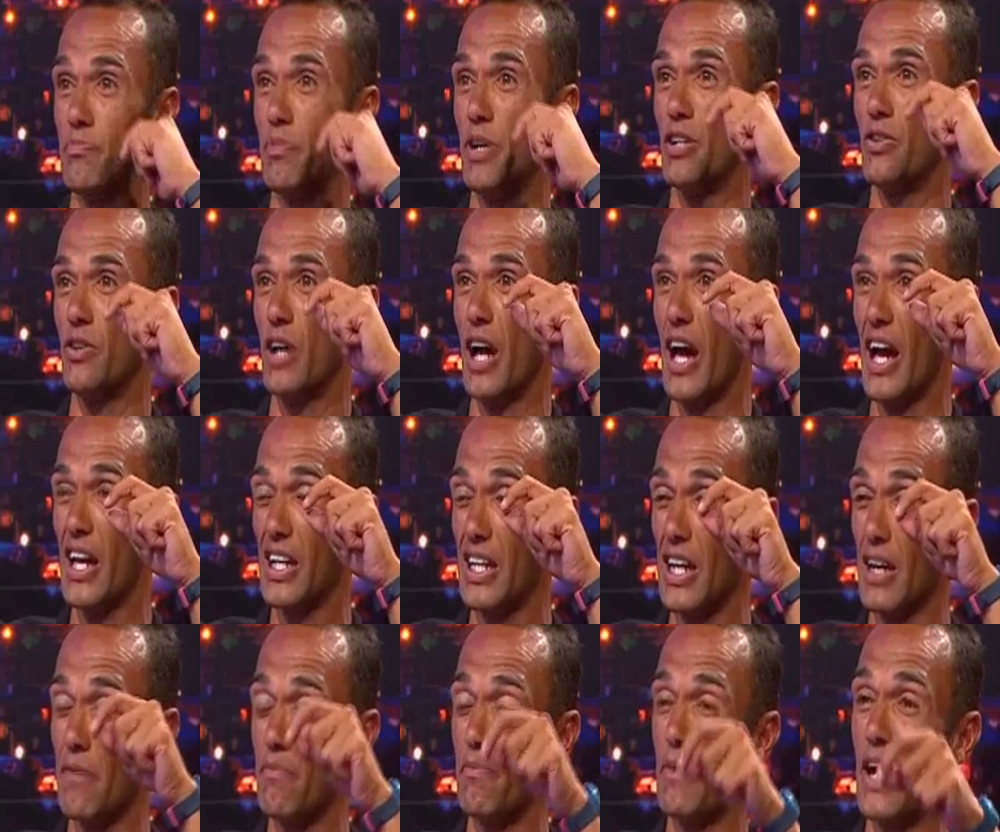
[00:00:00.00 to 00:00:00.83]
but I
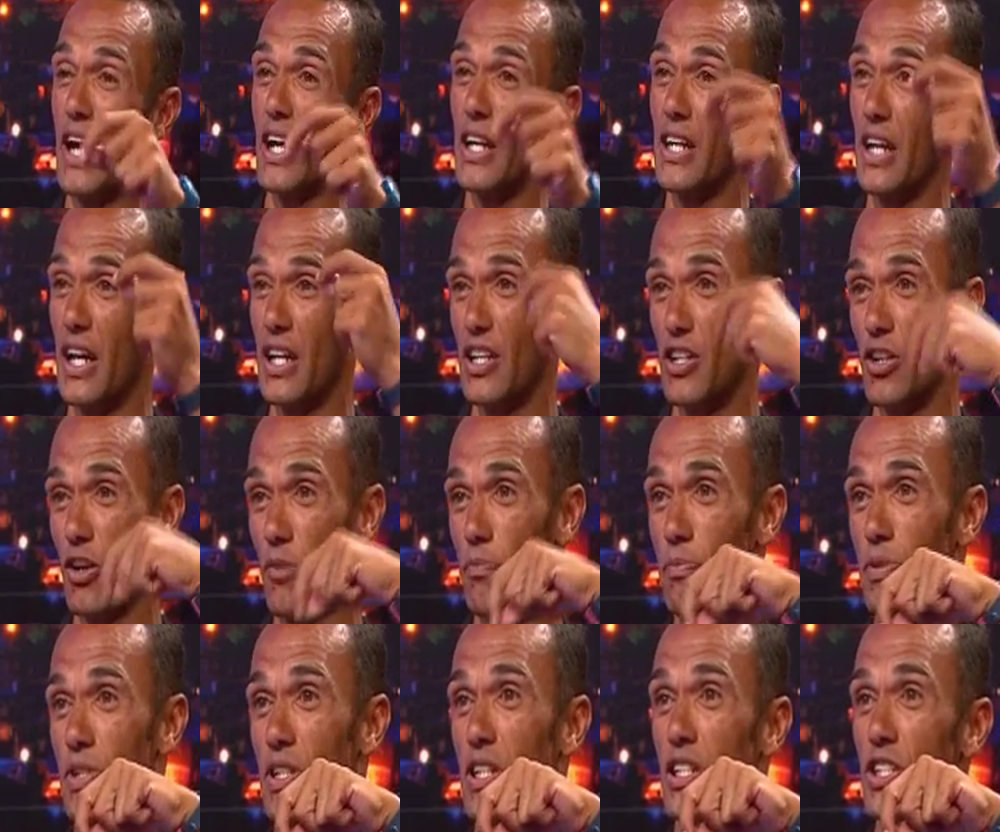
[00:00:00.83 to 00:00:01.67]
came back, had an
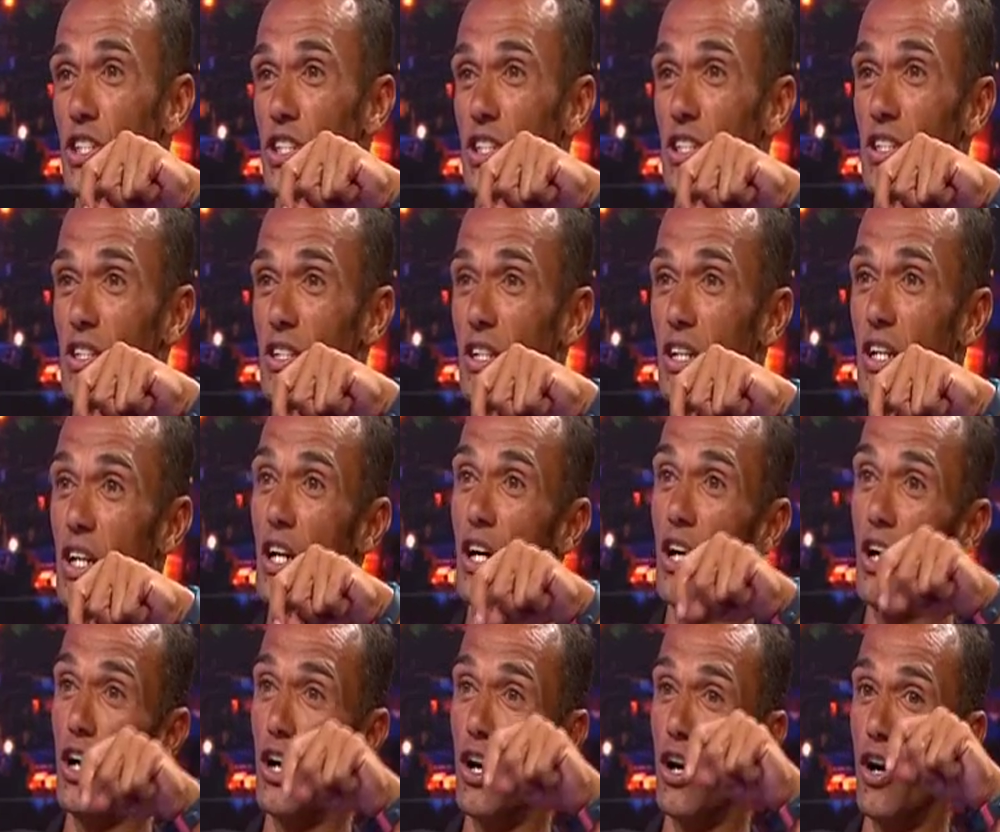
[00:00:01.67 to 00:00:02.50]
operation,
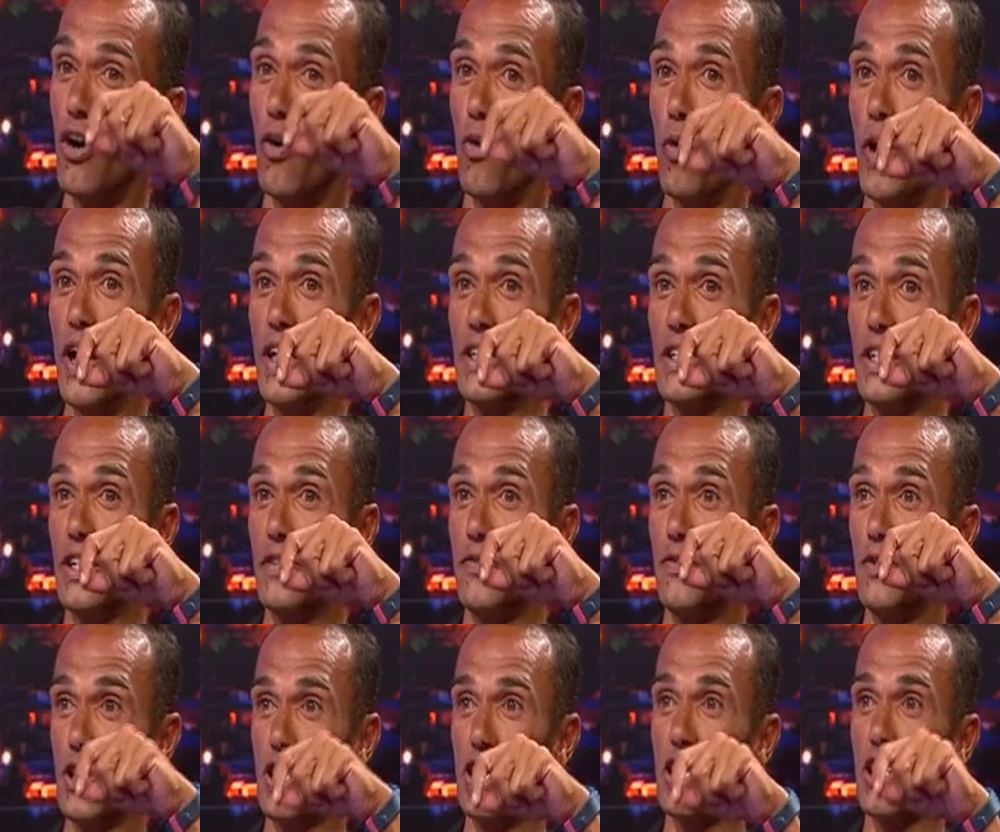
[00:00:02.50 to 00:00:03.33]
waited
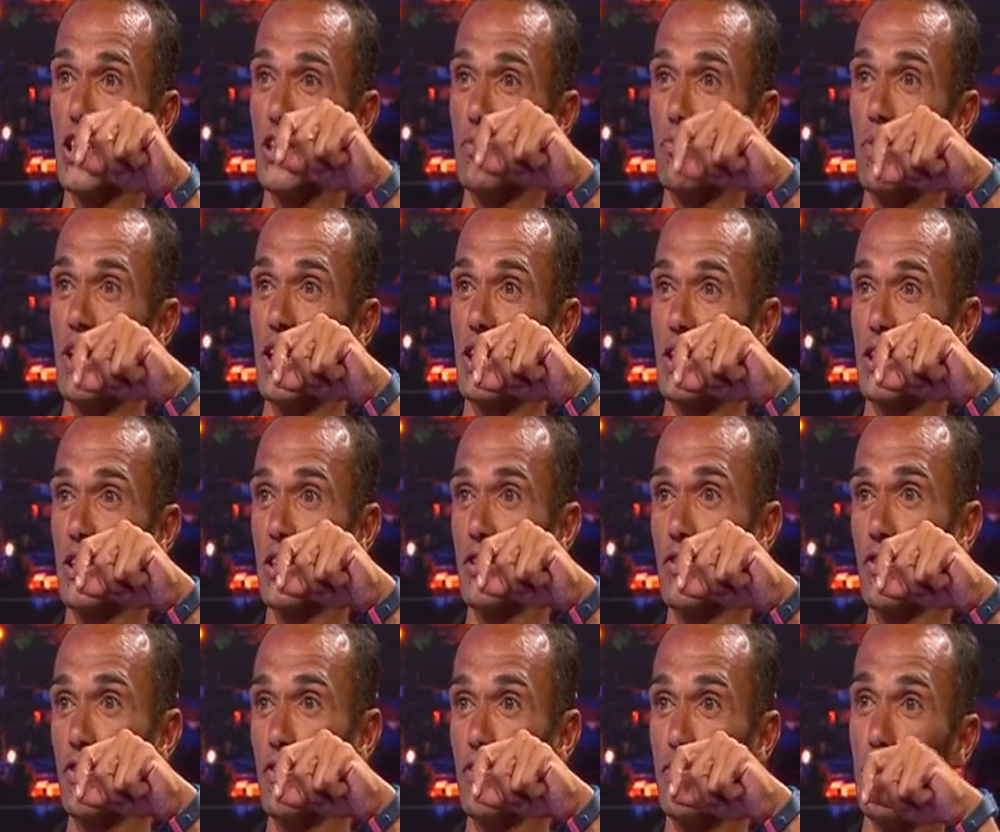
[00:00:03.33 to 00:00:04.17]
for 6 months
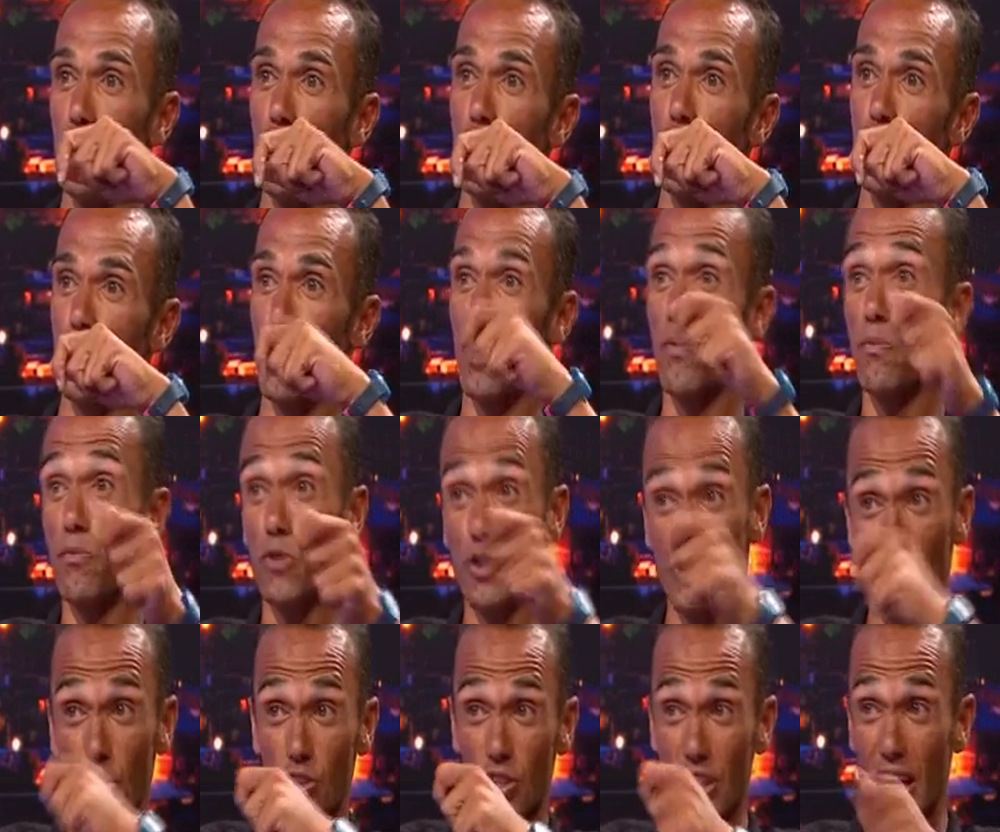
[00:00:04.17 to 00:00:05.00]
for Rob
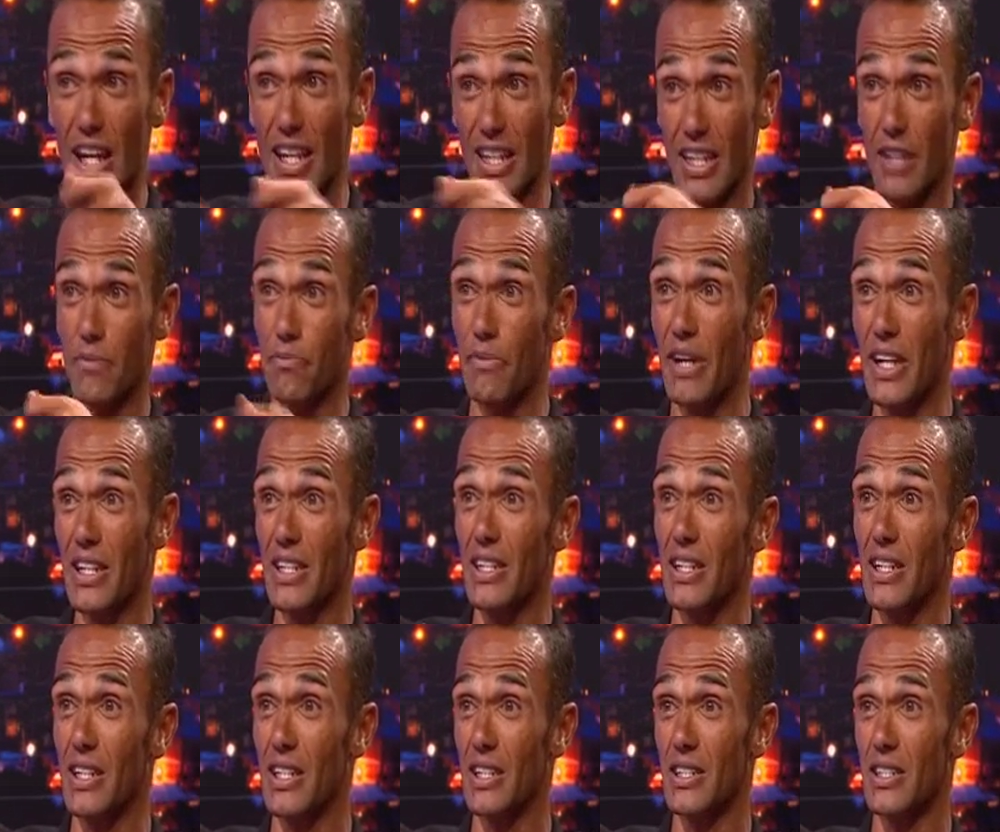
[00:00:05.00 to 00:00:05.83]
Moore to try and get my
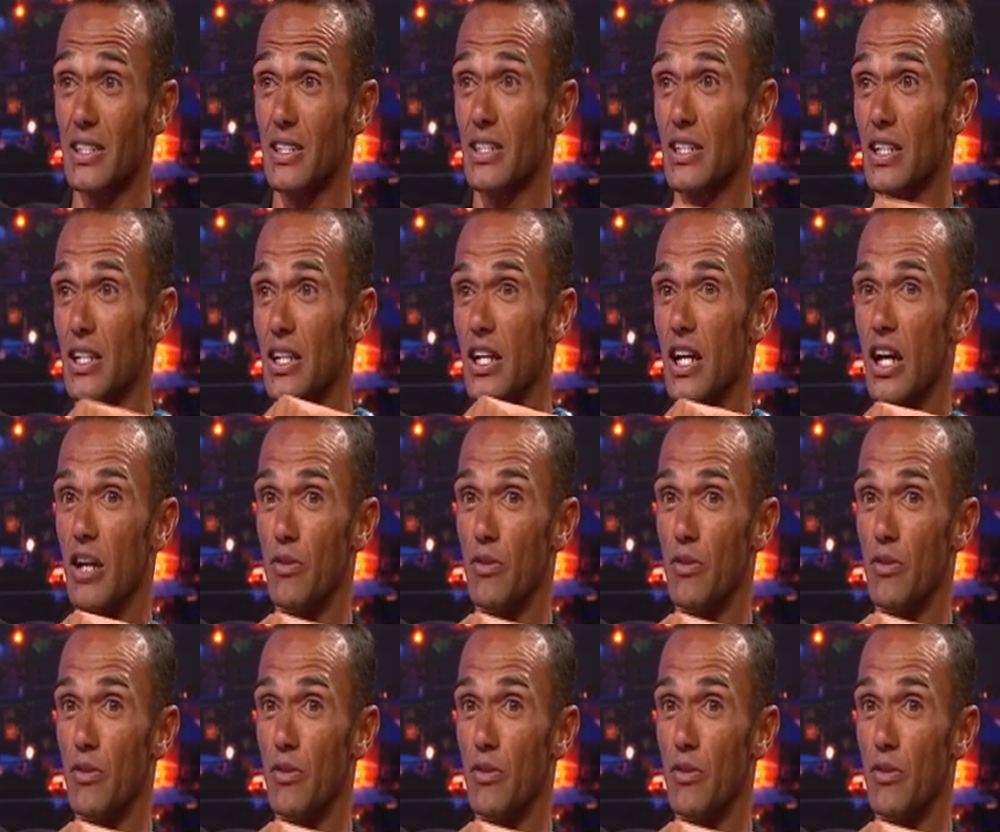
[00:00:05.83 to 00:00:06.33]
clearance. Mm.